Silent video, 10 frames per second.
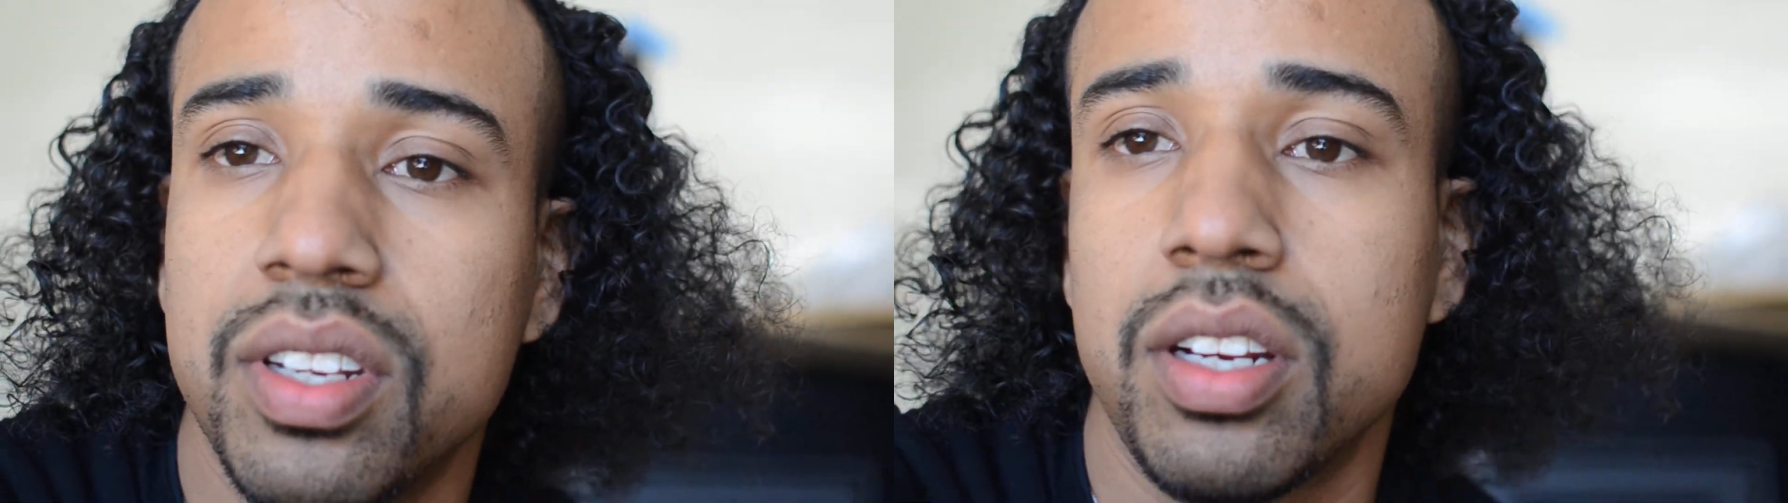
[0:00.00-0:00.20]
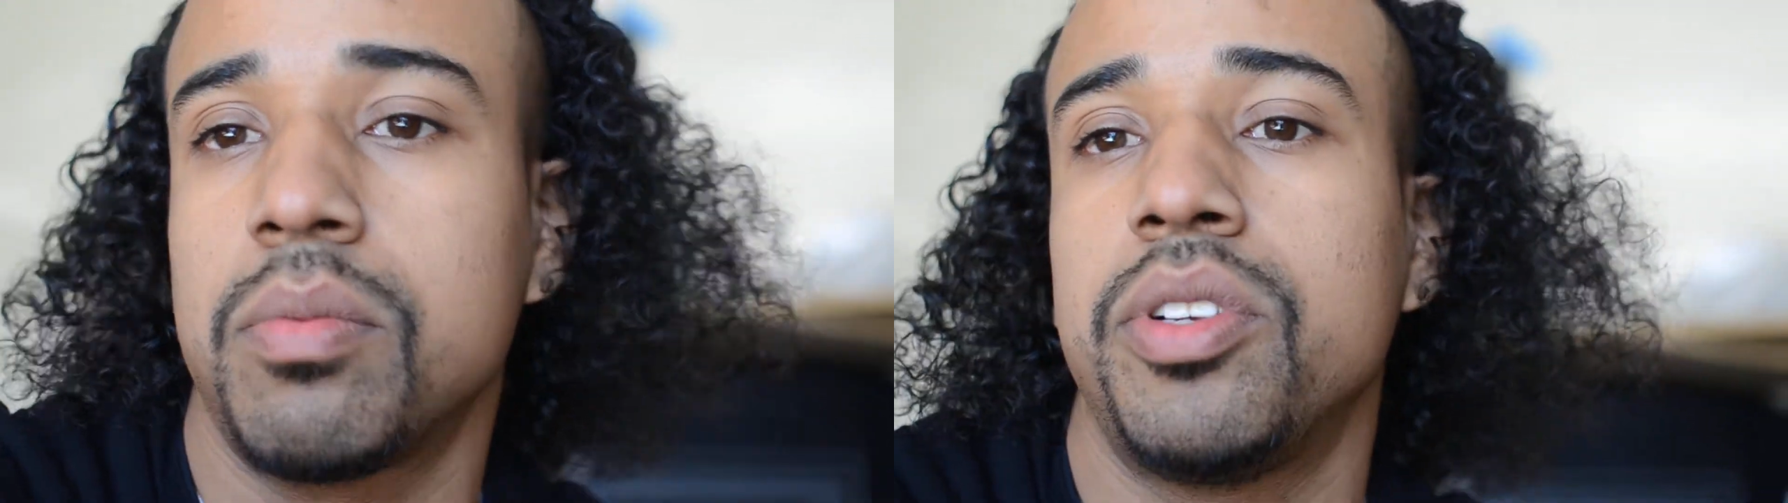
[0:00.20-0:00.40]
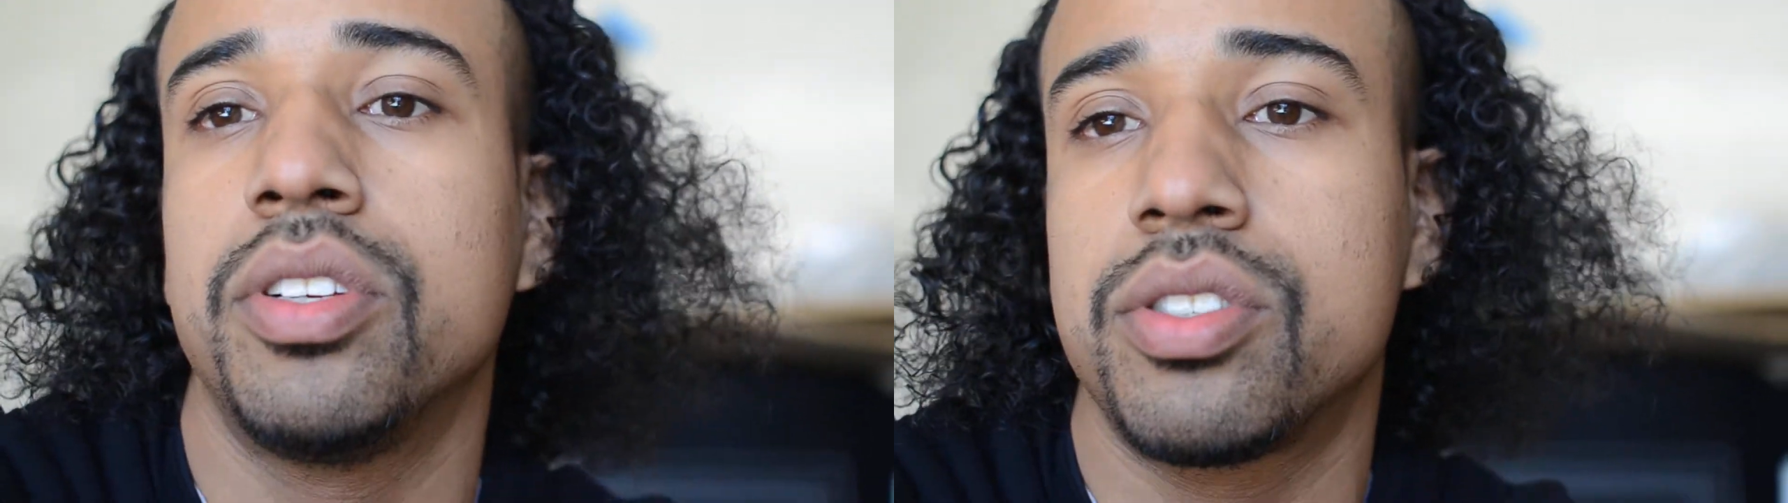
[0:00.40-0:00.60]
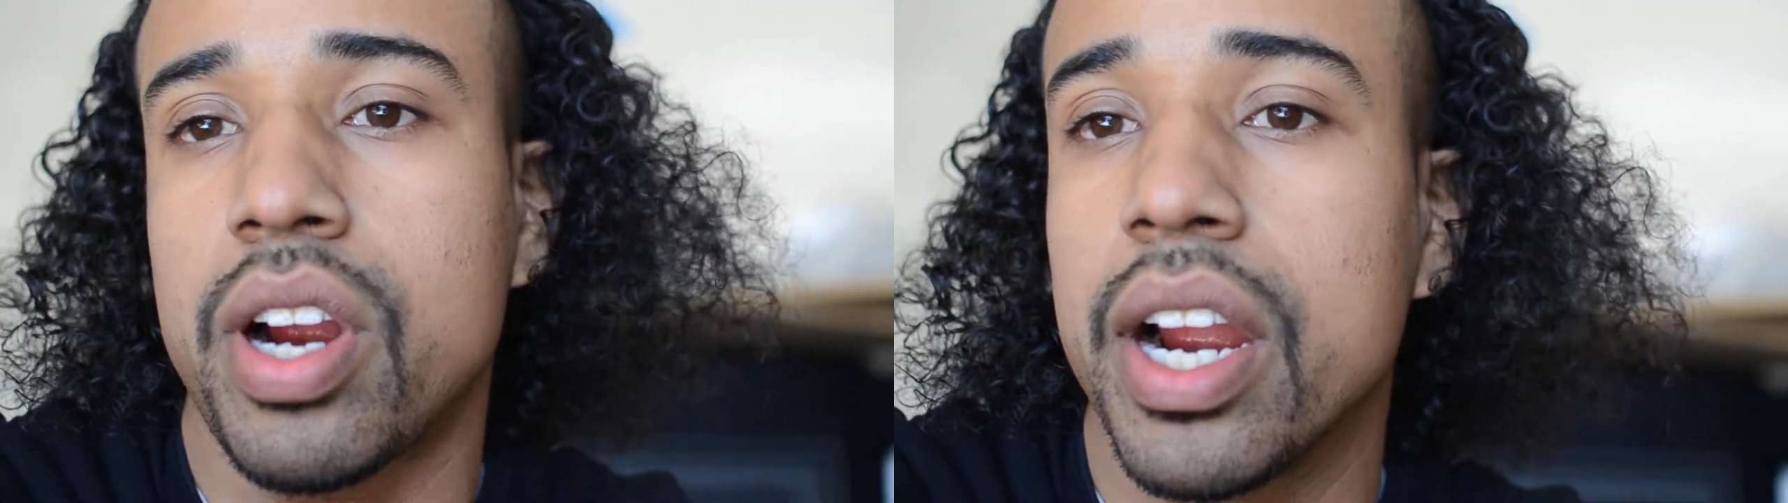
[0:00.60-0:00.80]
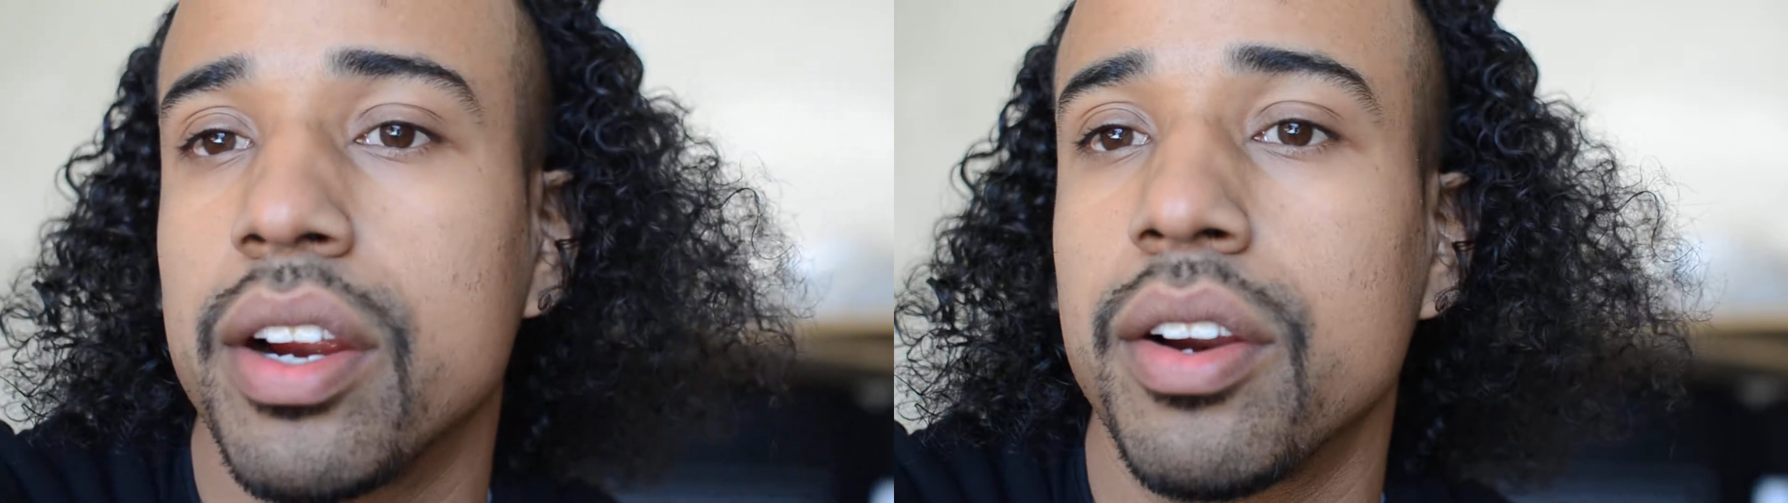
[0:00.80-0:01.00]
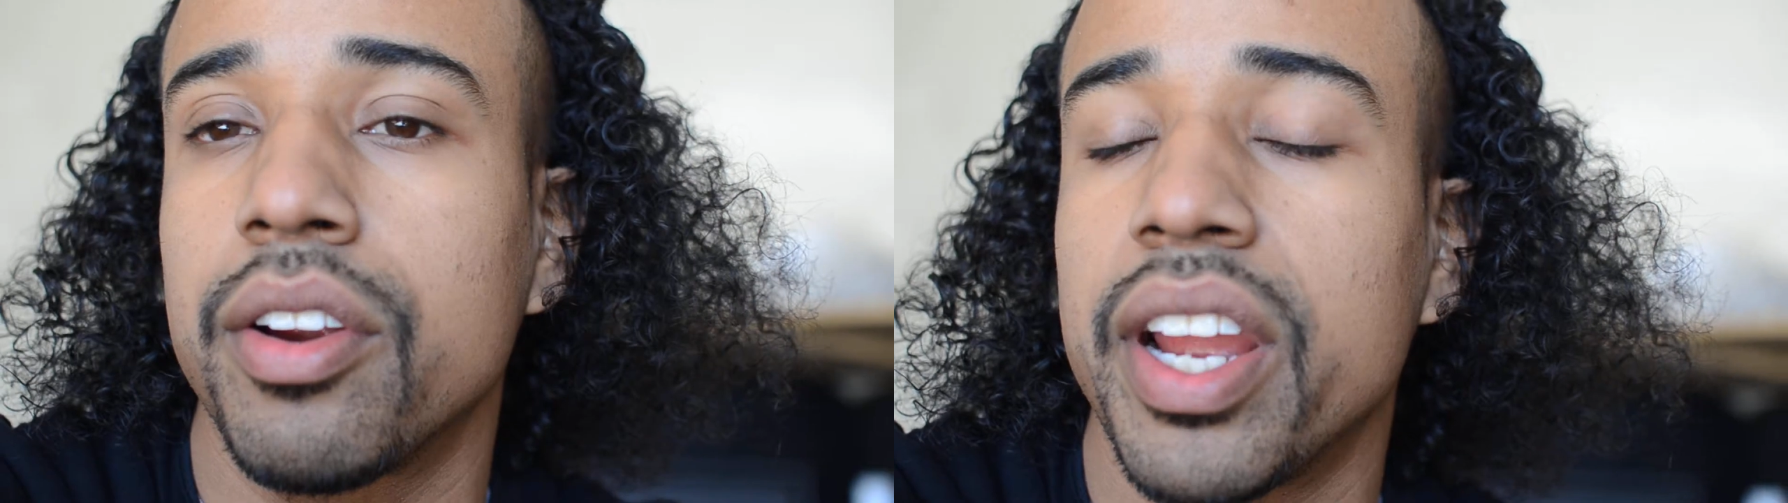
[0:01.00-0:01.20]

It could be your dryer,